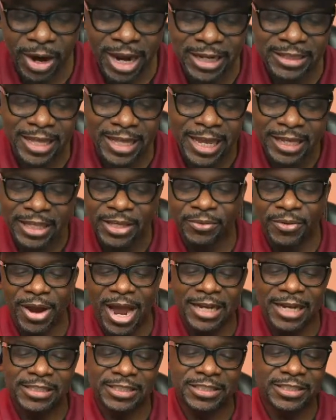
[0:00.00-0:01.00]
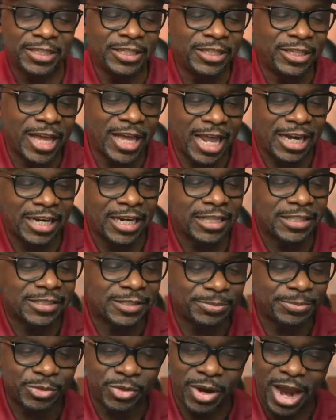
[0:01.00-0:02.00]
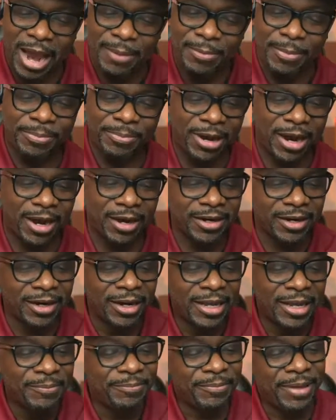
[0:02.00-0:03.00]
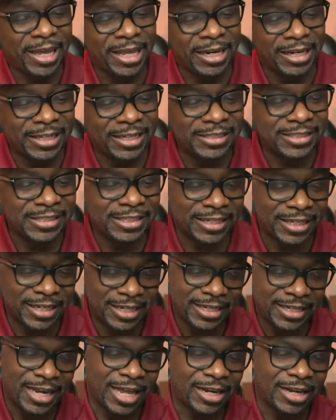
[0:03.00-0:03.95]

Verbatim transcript: All right. Thank you, Roger. See, you got another subscriber, Parker. Man, listen.